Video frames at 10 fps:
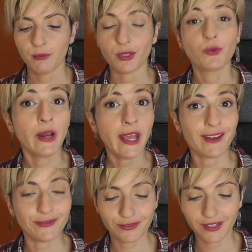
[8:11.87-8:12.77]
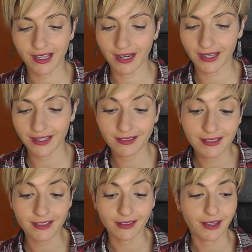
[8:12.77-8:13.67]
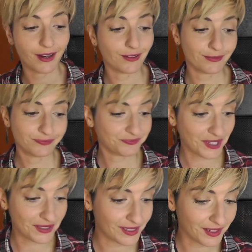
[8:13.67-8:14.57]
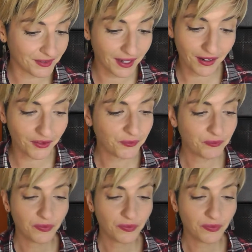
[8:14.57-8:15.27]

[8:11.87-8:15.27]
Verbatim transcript: But what if? And it's still there. It's still there.